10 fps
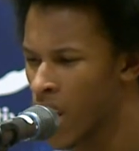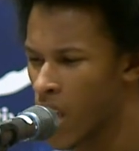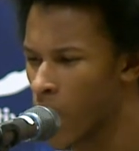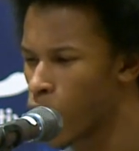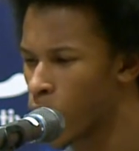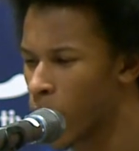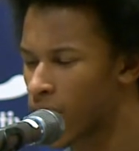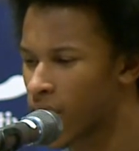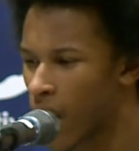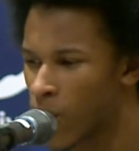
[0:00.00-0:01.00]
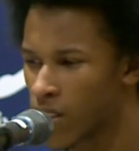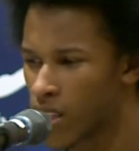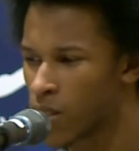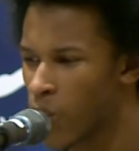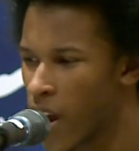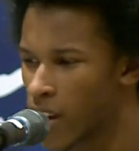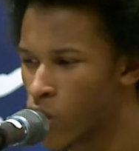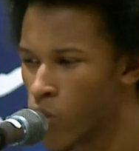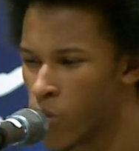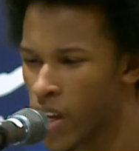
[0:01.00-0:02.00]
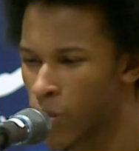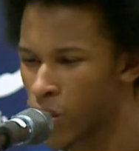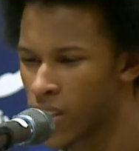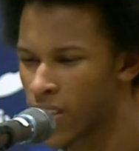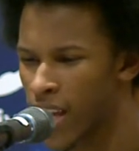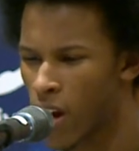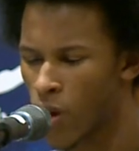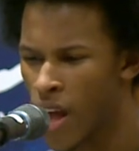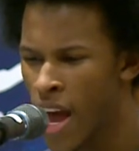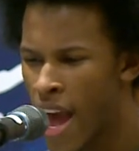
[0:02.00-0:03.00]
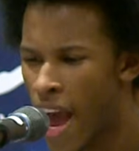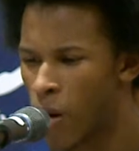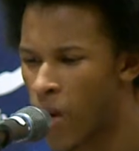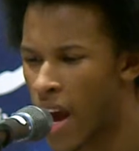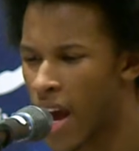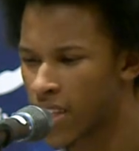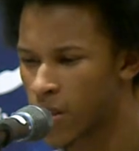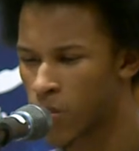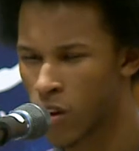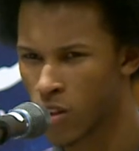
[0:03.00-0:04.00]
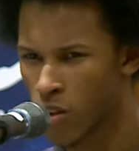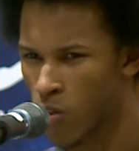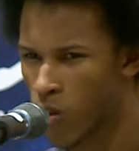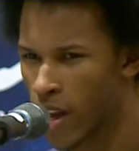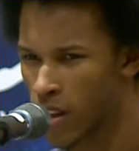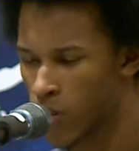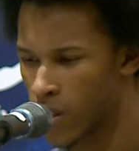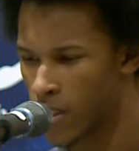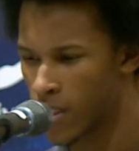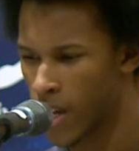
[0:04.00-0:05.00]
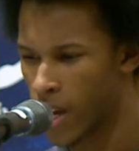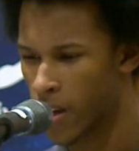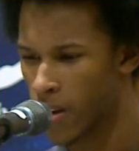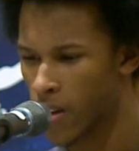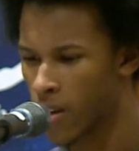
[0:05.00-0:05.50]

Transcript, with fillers: Even when my time has expired, you will be able to tell how my eyes had burned so brightly with desire.